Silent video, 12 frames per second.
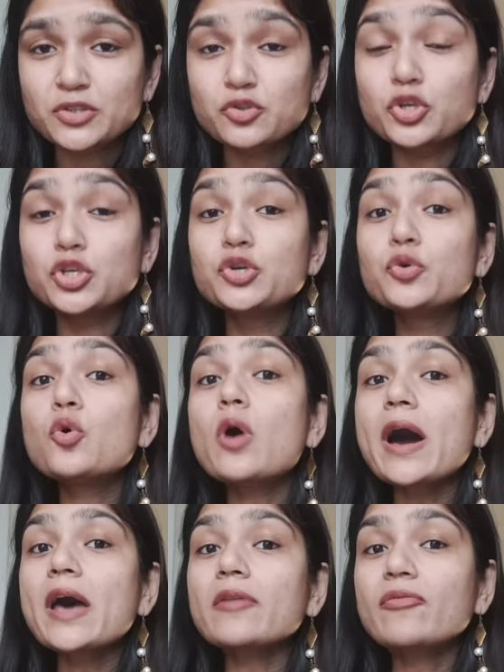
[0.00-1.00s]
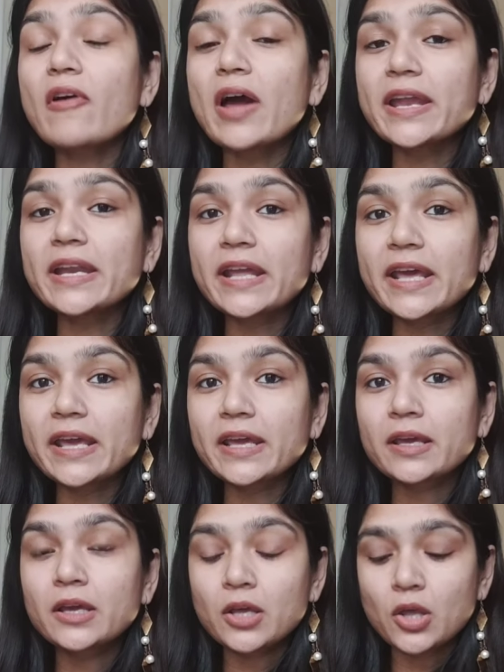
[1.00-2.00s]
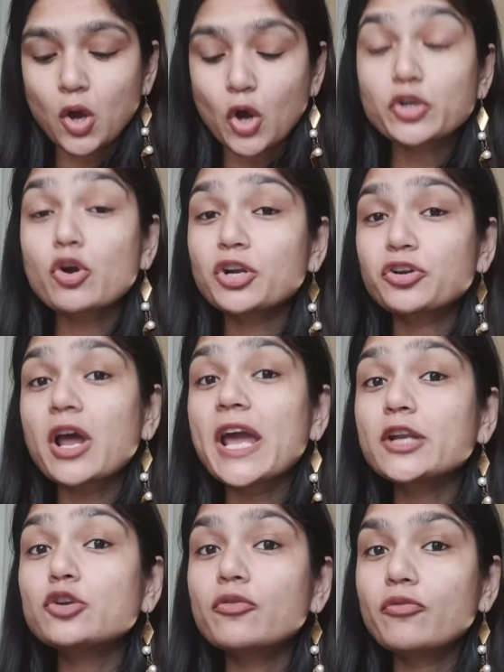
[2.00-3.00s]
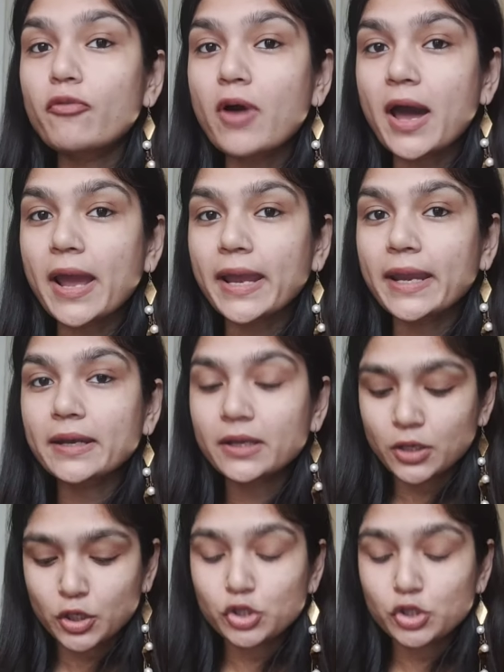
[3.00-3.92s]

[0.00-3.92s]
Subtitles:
So you are finding, or you are trying to find,